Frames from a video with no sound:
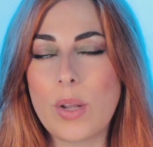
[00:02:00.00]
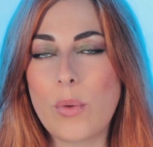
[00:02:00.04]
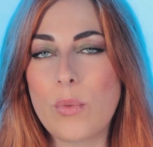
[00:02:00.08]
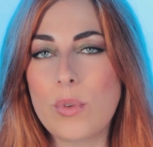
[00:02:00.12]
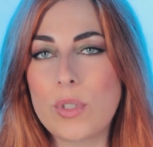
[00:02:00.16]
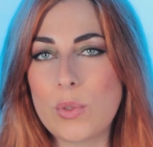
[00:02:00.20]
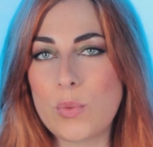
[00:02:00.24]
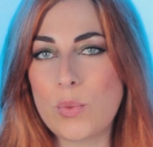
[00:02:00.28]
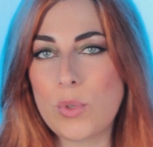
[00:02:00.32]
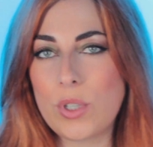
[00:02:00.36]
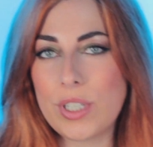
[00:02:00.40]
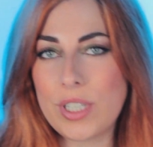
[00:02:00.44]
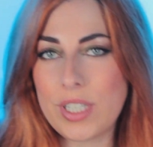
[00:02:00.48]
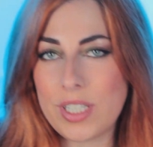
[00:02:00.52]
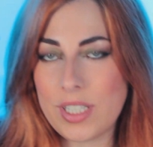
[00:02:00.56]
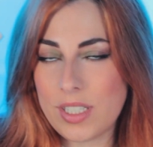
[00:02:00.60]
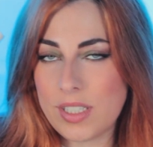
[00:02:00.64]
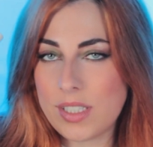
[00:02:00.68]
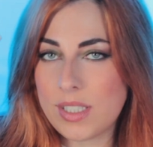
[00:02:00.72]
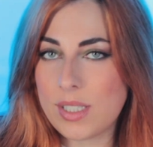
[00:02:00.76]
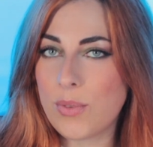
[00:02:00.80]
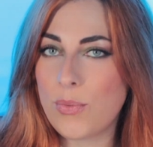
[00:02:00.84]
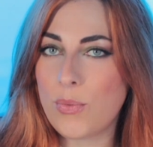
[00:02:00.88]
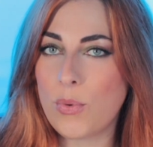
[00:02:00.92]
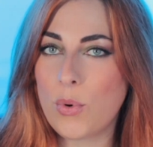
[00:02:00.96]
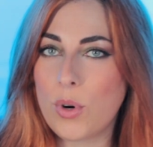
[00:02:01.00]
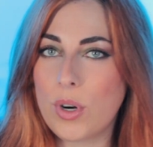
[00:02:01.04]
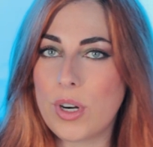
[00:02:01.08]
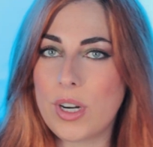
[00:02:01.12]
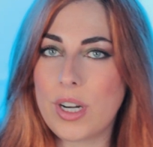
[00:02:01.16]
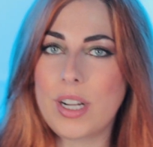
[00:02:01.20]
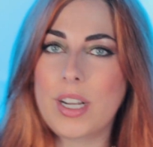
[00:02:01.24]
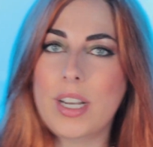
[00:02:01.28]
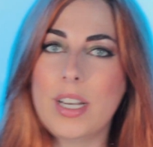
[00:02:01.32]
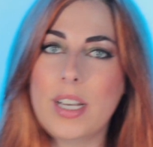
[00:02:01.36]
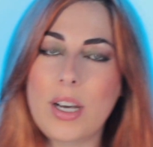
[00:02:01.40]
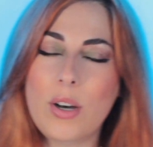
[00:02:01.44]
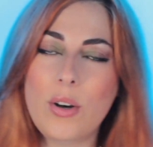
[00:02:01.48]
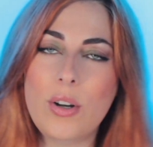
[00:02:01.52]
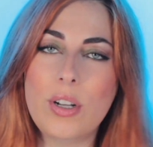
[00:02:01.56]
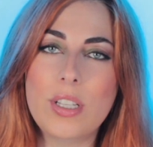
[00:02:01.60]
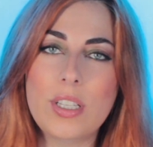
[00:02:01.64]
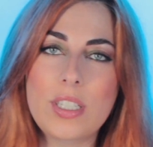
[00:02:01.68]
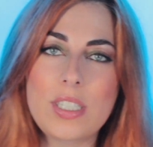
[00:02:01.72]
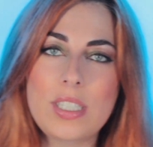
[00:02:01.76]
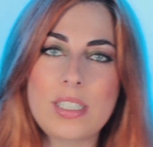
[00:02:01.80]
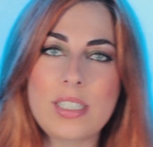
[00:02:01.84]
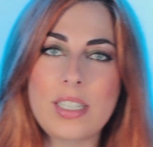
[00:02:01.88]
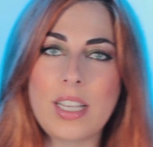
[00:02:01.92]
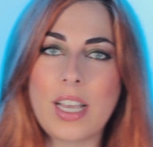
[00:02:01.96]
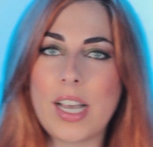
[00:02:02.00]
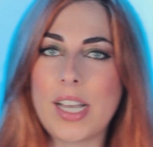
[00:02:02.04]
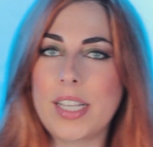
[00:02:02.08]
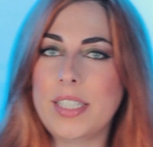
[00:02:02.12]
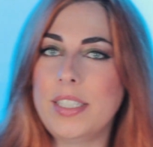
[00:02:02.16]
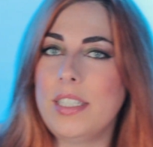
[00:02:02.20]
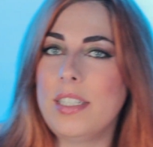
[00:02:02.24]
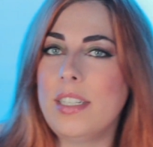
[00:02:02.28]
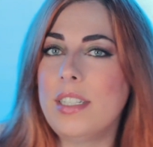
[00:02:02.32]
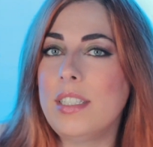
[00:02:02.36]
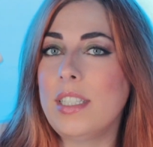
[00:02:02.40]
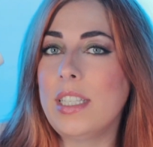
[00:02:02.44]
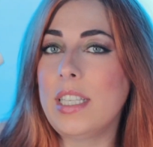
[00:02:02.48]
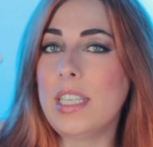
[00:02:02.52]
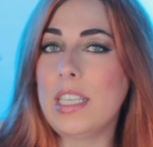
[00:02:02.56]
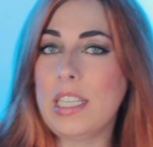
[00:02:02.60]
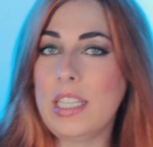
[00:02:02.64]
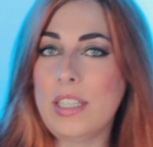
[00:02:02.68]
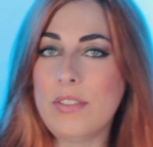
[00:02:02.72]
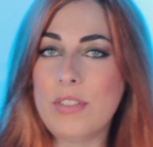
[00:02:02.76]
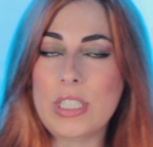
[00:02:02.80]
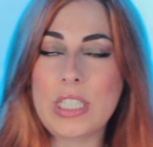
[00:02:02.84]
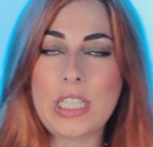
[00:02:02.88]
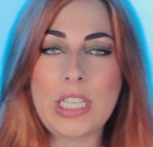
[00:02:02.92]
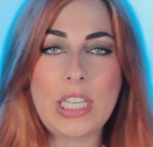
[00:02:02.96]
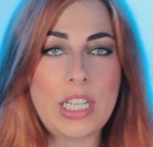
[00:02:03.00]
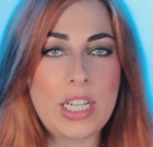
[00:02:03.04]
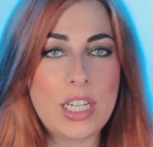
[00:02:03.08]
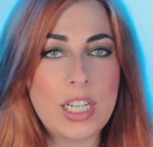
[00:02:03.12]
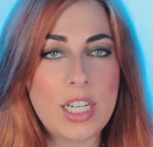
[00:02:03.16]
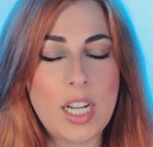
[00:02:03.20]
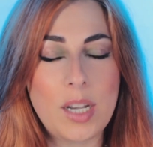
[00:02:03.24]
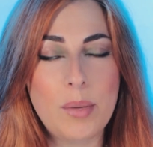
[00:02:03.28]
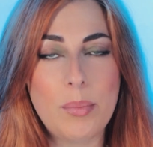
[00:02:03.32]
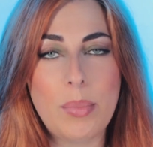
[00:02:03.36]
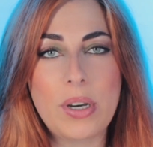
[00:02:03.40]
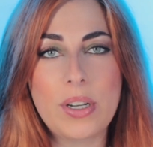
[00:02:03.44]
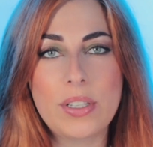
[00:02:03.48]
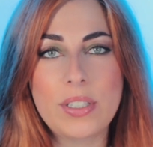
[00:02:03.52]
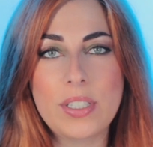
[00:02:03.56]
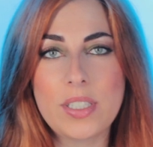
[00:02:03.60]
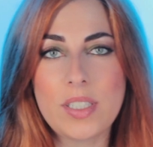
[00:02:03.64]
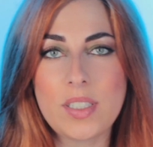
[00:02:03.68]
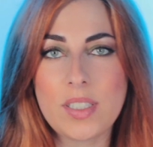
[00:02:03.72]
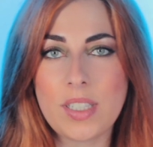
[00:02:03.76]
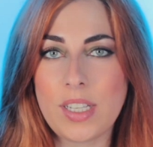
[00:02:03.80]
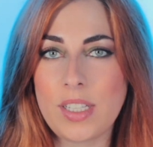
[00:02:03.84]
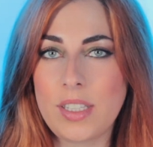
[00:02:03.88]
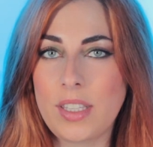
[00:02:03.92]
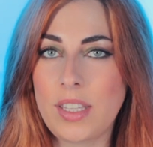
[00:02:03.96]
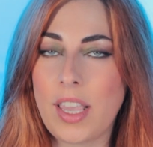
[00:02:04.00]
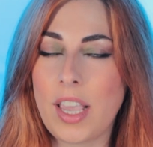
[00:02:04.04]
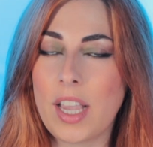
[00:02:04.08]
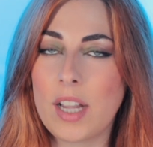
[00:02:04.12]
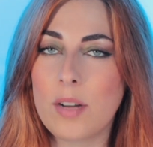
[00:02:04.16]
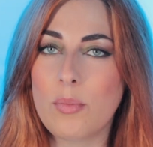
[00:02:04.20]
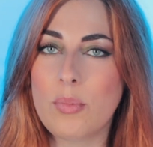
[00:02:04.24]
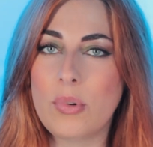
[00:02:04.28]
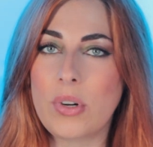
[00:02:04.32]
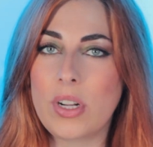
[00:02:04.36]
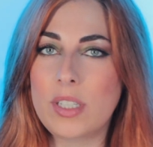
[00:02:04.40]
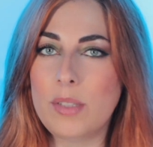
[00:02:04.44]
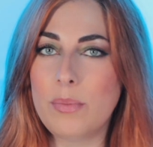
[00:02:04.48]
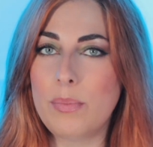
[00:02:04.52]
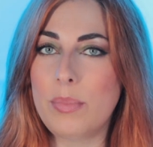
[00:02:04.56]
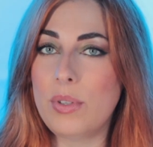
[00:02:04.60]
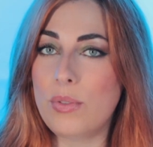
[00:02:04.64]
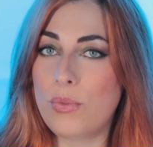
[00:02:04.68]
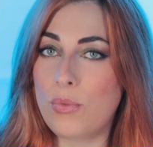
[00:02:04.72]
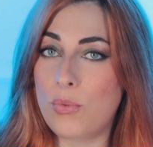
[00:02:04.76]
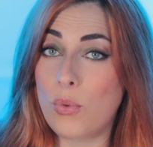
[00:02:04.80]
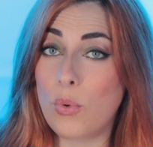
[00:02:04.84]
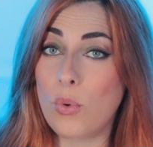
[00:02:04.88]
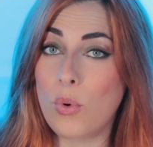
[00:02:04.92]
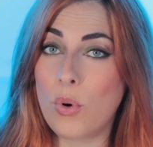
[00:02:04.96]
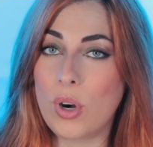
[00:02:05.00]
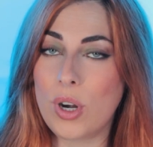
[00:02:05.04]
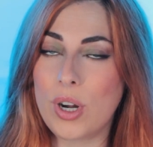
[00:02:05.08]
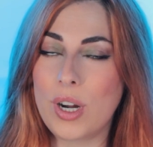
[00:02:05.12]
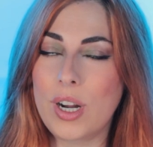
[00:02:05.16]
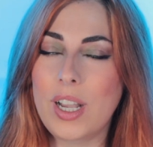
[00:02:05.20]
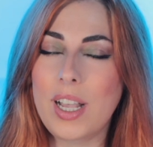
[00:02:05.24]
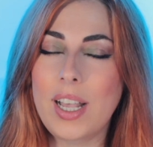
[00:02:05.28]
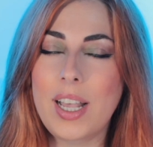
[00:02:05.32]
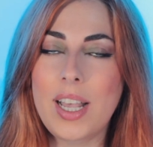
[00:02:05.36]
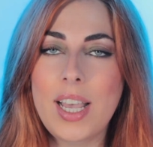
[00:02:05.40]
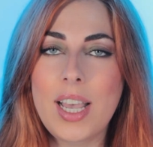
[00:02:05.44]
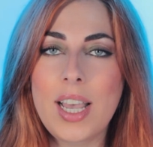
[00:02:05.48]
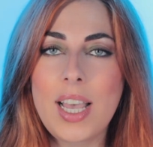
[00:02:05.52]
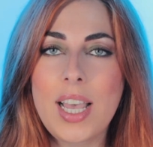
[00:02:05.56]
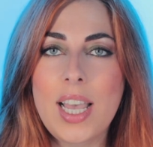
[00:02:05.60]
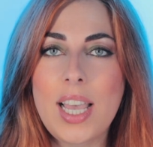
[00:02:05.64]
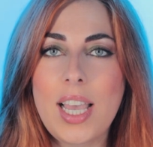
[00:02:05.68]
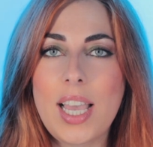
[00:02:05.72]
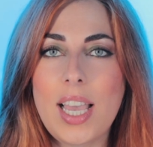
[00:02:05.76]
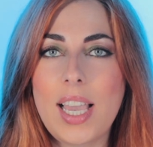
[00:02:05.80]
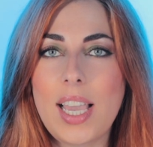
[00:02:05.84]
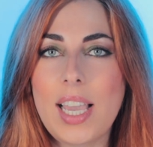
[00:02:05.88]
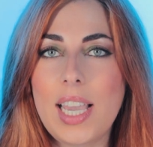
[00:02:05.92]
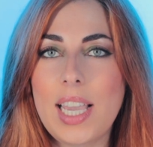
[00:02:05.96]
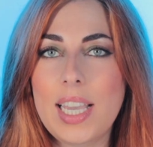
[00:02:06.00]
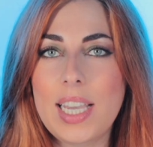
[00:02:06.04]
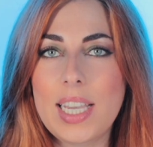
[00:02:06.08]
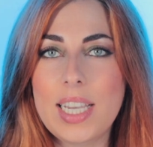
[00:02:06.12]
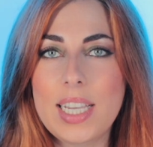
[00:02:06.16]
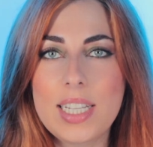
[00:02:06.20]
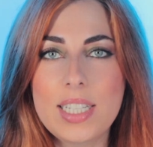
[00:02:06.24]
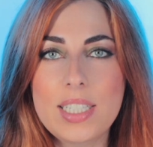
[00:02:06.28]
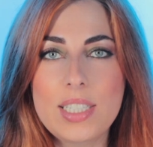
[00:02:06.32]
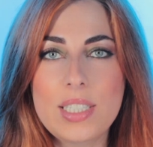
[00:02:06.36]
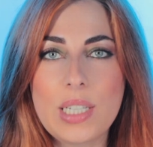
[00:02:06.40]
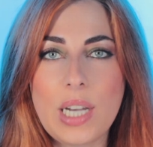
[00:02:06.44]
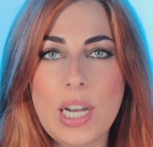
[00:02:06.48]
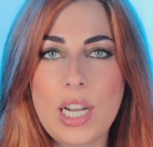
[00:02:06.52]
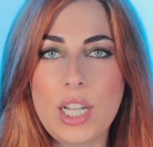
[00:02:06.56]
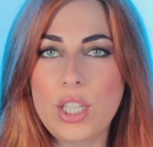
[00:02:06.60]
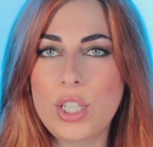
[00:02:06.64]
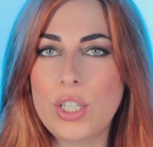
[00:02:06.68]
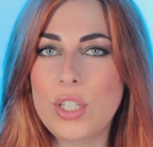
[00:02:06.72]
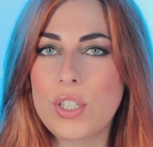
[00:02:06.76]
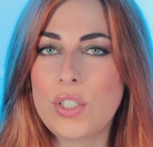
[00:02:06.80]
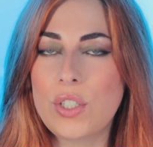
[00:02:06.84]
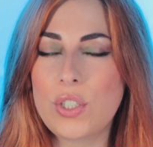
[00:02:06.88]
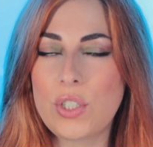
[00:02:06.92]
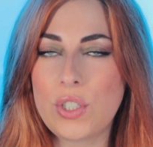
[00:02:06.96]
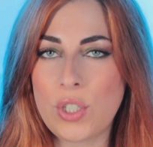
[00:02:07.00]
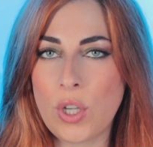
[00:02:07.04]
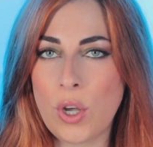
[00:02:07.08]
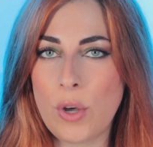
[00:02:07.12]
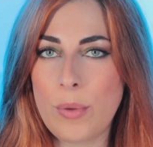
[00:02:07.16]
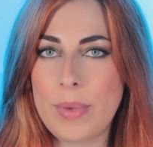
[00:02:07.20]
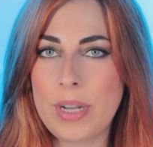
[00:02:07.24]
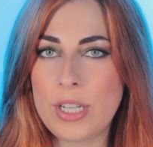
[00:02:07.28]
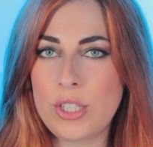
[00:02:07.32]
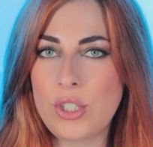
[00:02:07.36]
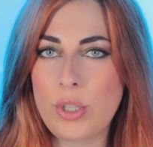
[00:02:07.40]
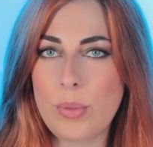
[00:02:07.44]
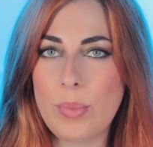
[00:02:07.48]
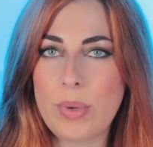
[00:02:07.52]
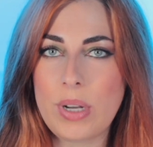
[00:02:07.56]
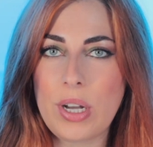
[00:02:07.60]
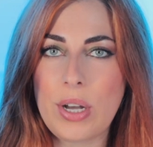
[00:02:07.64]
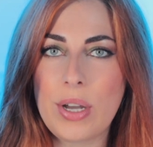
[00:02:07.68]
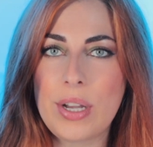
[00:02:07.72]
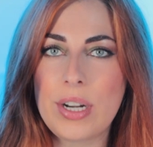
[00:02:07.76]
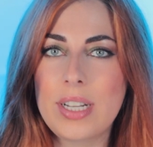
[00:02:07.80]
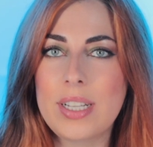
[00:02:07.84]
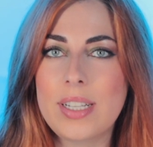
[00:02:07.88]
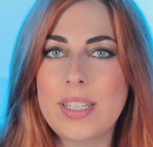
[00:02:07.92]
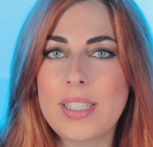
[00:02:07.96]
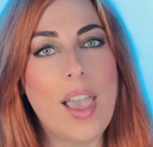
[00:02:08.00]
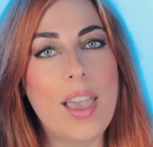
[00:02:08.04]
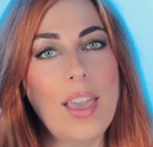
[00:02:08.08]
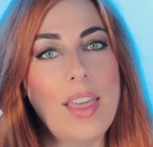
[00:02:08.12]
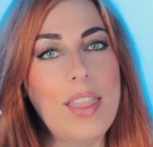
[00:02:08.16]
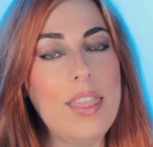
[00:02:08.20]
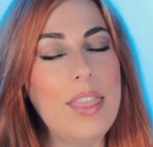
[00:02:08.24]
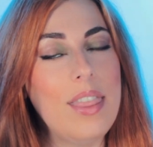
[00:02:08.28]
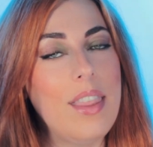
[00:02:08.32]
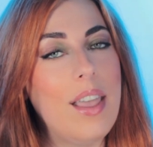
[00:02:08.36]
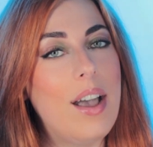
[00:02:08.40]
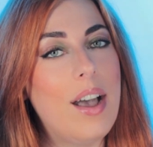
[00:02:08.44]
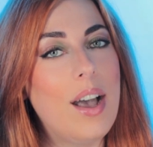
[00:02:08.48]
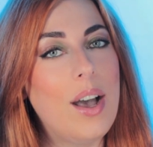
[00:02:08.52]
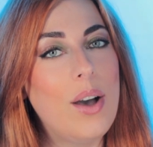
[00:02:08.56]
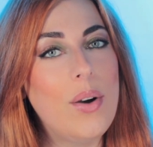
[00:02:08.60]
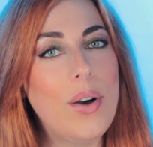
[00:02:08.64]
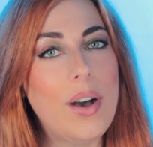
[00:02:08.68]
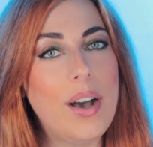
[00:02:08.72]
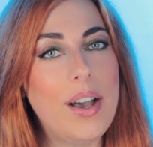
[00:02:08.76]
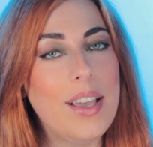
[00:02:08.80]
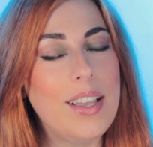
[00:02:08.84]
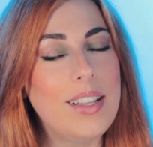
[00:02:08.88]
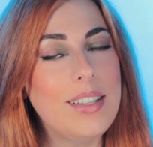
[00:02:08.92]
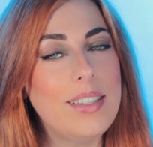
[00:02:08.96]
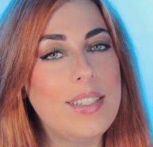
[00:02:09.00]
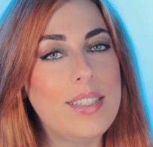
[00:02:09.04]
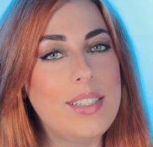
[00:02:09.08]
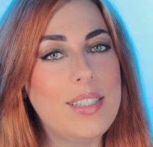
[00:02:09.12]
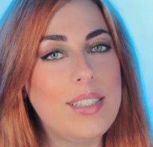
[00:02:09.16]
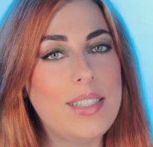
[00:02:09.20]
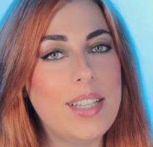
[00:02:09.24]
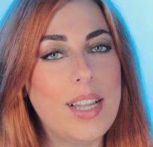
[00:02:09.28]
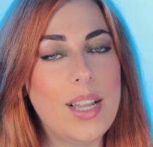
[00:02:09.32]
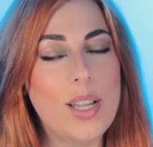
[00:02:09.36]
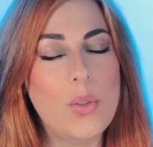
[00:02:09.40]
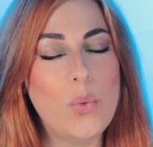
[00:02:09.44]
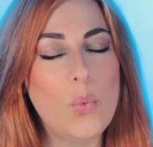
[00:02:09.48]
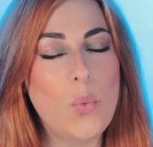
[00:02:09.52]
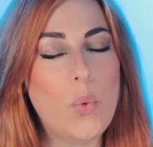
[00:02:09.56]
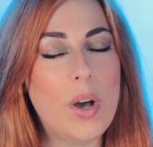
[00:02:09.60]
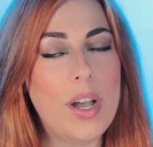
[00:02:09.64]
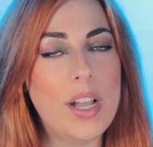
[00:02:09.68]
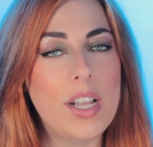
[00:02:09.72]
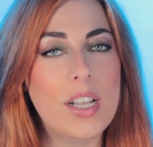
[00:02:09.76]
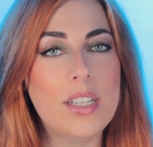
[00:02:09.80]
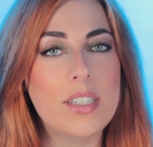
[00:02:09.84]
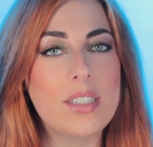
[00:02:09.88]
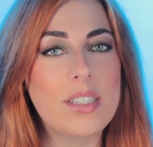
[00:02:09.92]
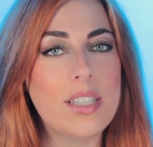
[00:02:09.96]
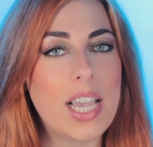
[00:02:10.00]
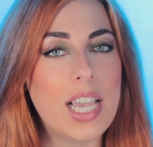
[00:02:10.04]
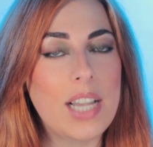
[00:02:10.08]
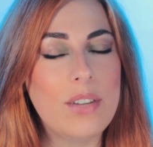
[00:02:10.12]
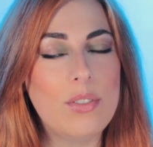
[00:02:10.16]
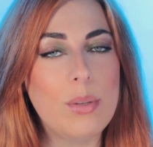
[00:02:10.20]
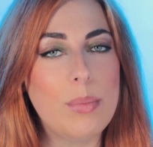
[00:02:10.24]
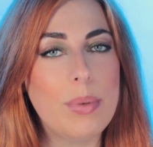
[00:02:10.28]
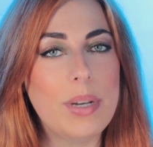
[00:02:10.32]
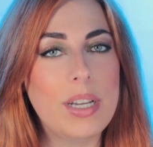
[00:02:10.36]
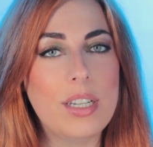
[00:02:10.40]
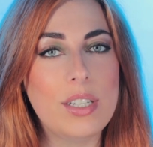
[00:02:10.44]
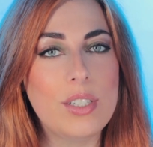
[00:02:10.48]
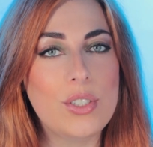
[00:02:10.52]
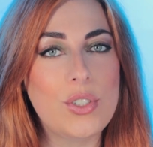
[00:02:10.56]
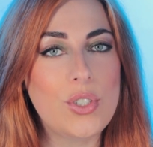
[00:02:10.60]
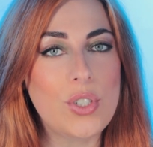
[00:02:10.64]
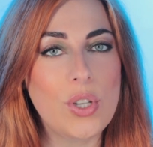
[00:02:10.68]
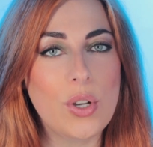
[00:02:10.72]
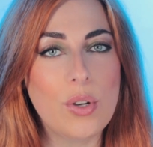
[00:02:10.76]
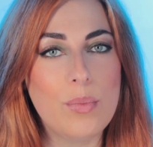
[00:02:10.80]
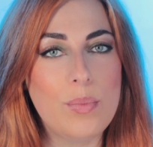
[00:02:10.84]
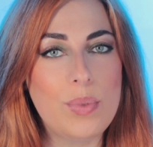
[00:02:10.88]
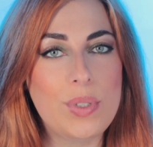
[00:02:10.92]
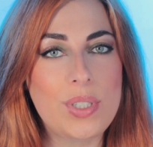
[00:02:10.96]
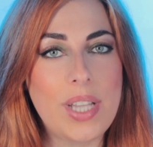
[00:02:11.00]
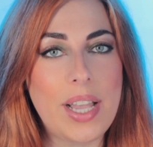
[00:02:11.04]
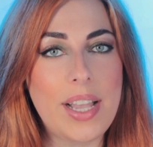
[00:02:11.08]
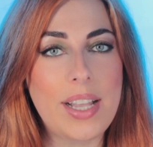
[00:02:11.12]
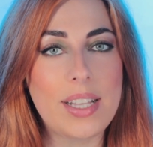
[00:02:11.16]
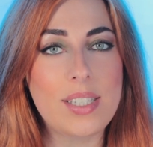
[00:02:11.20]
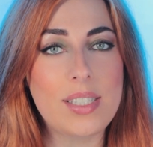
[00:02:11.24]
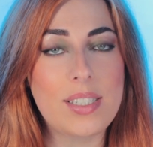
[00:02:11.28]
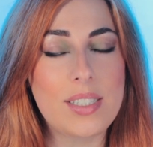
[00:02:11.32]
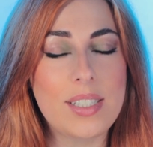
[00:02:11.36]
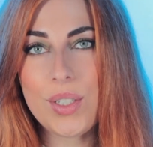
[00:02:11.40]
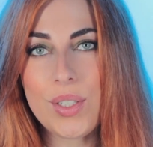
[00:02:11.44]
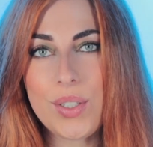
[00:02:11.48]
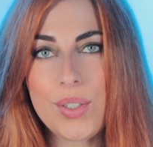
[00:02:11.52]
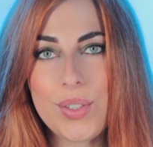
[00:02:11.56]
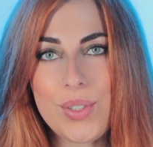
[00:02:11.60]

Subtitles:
I was working at Sephora. Honestly, I didn't even hear about the skincare brand before, and I learned so much about it. And now I understand why everybody is so obsessed.